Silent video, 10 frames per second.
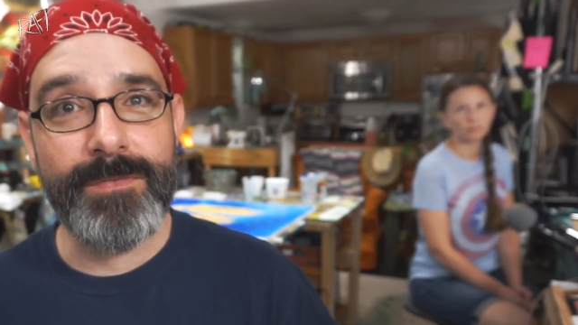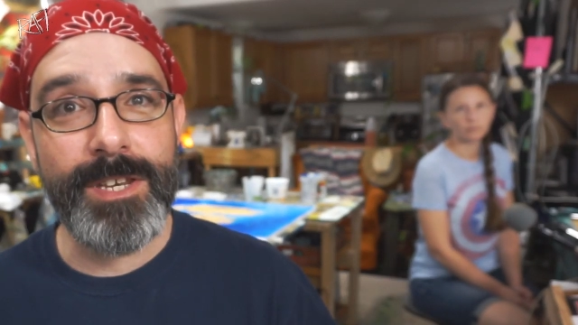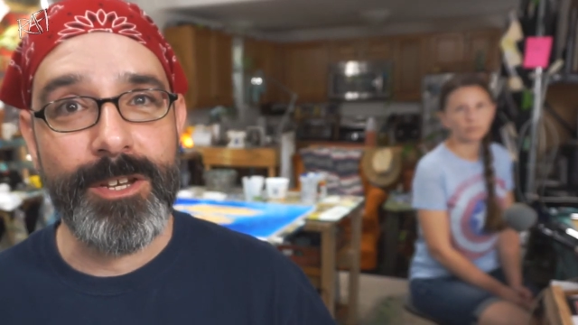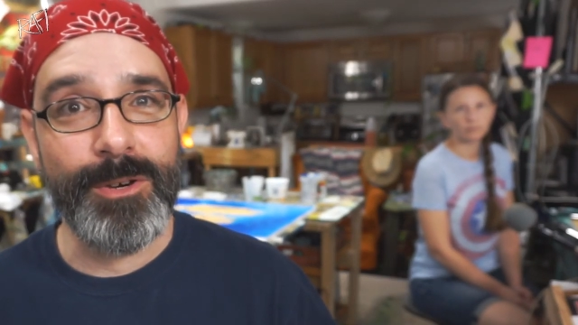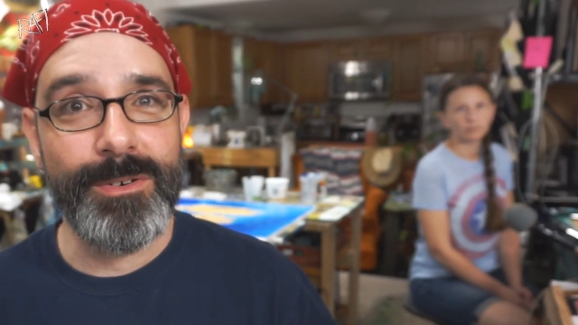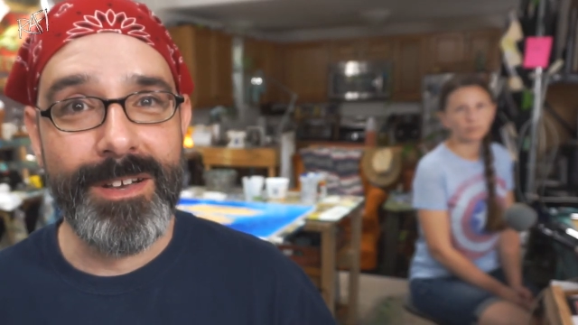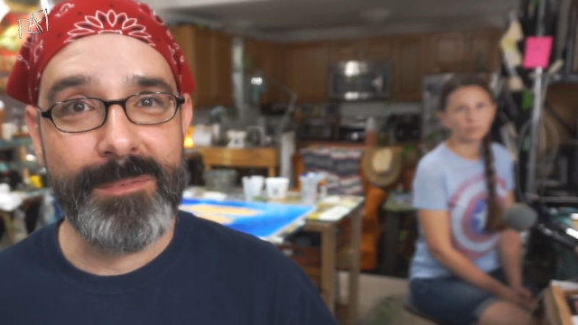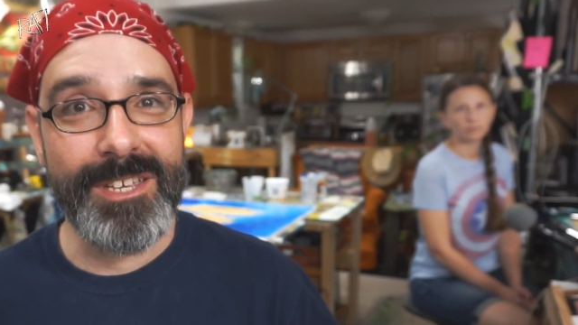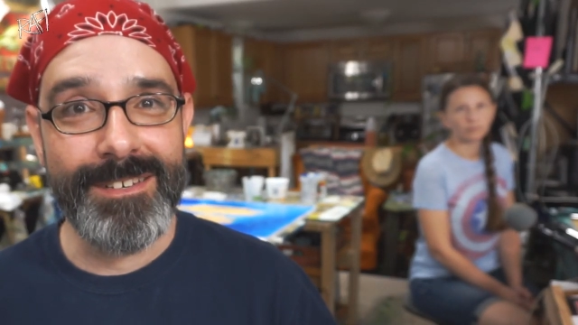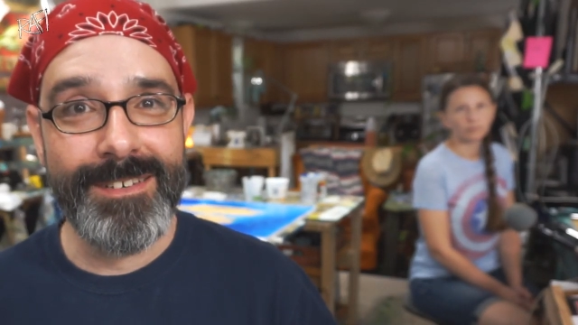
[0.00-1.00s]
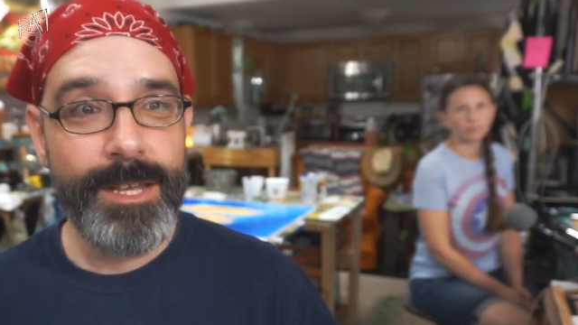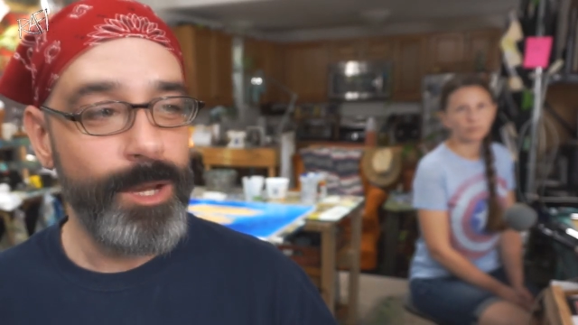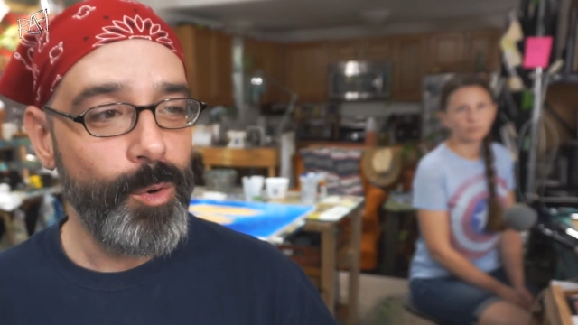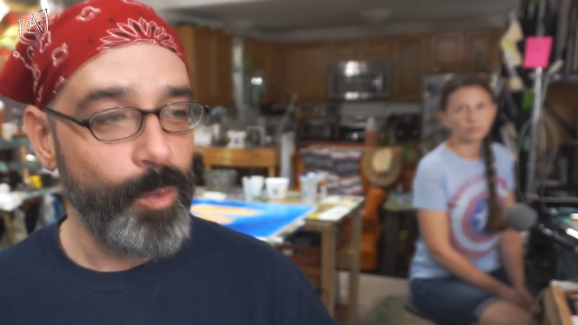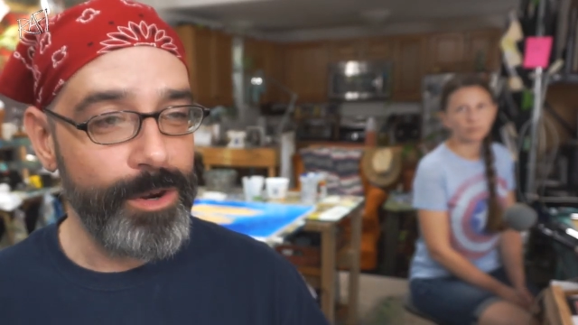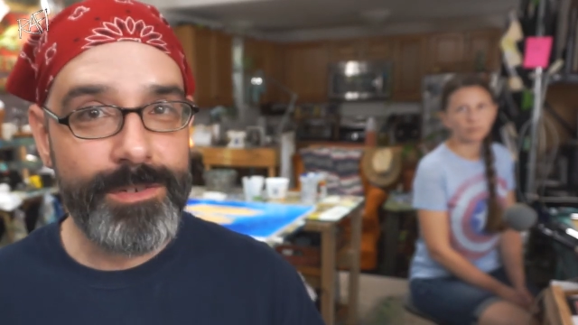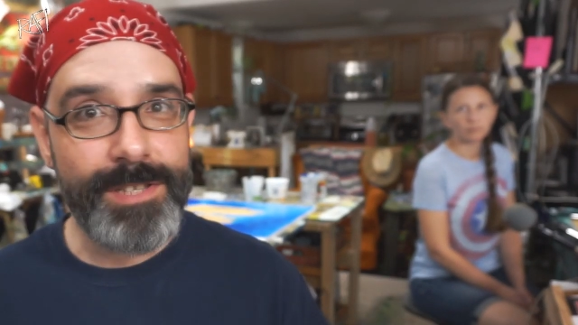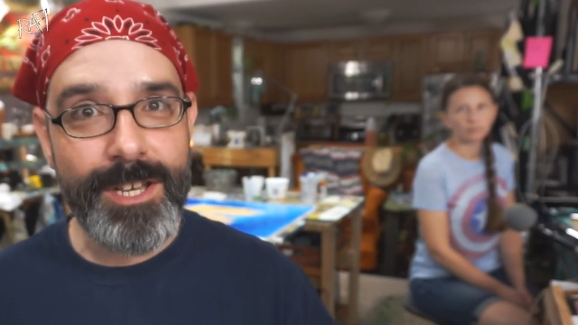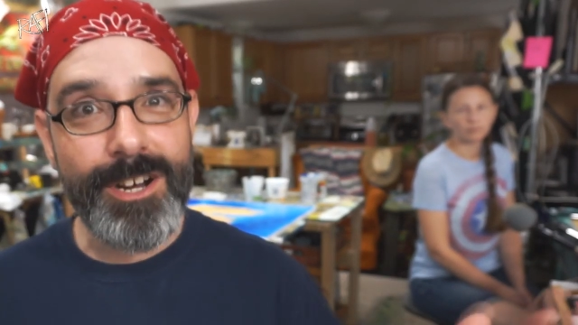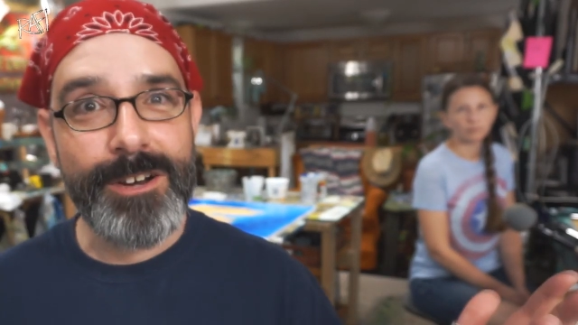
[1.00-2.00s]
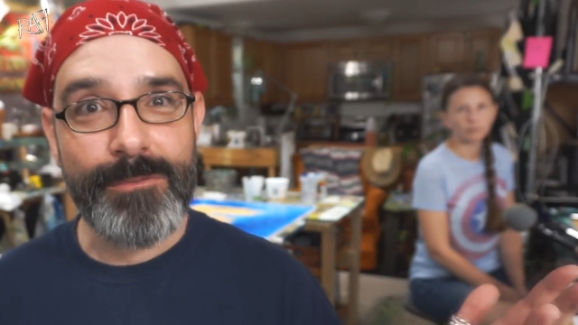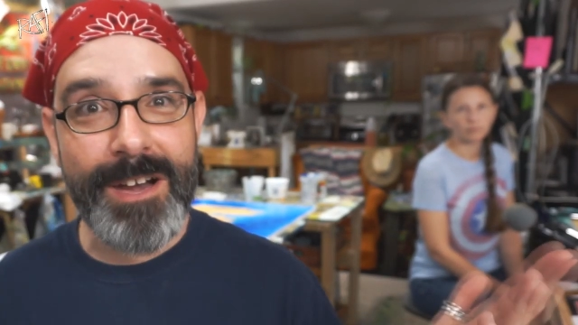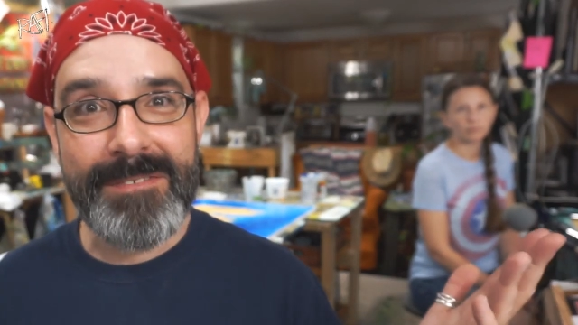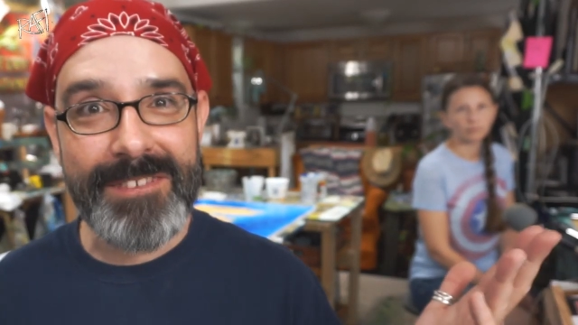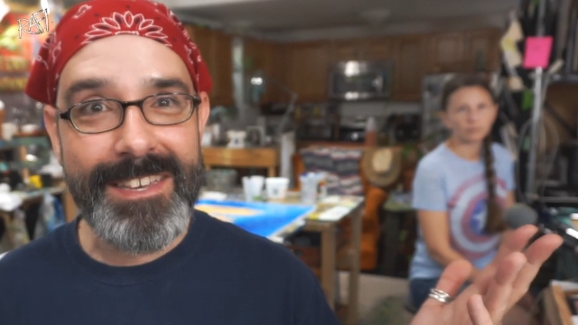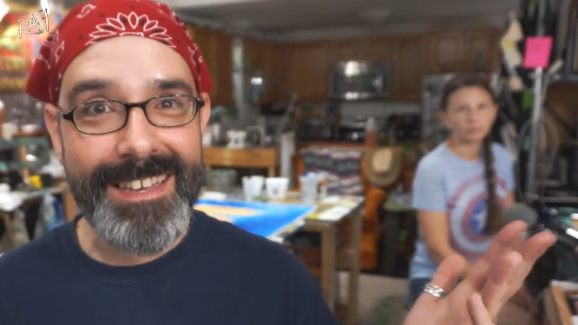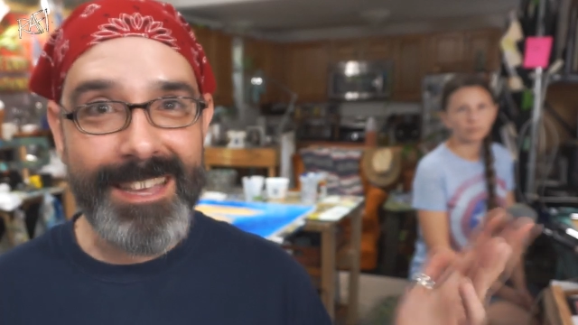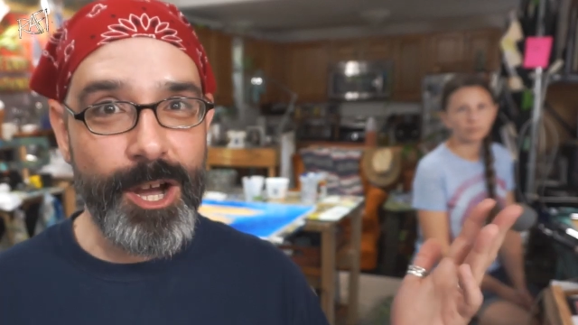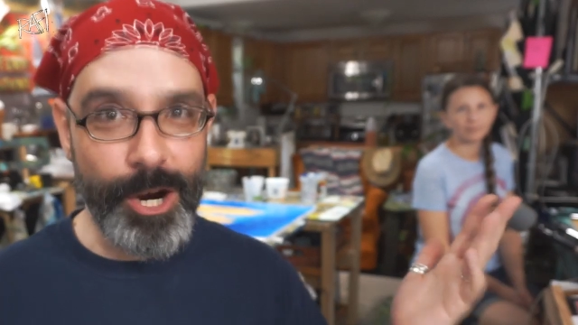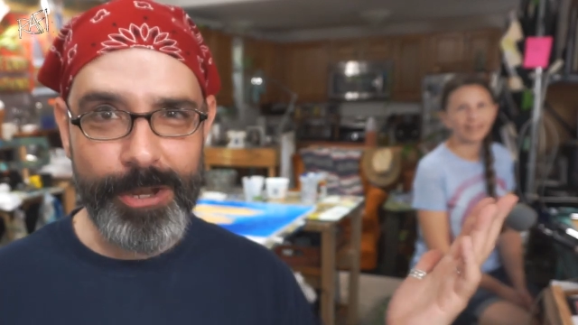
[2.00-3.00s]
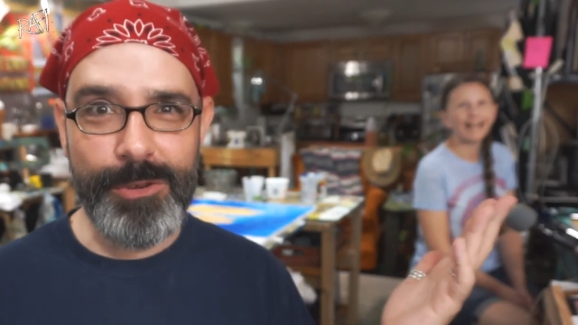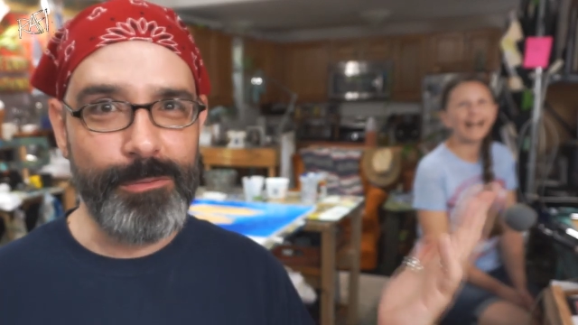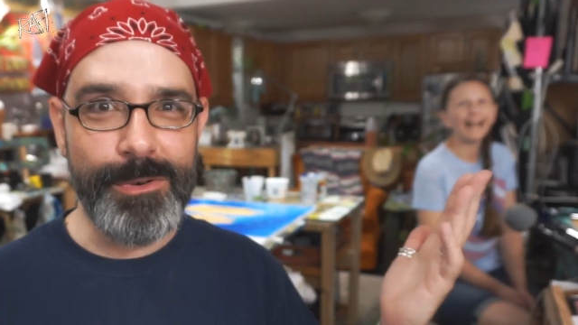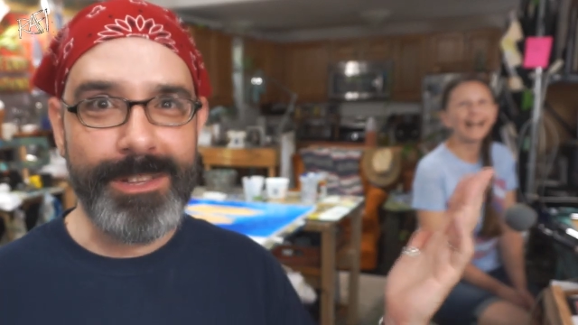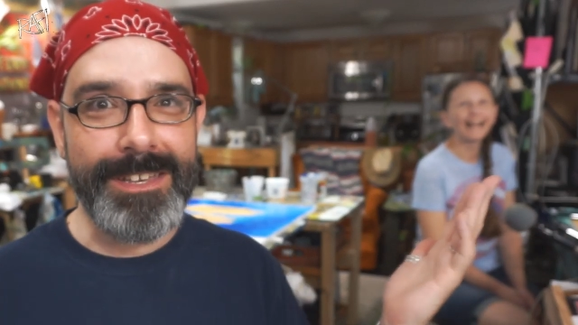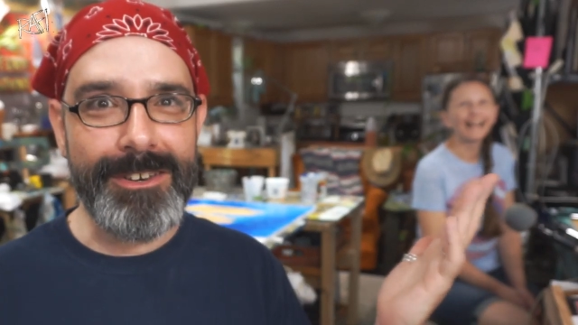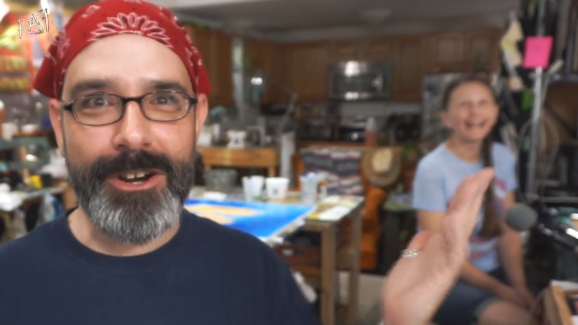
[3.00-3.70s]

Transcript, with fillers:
Speaker 1: video. I mean, where's the art, Rafi? Are you really an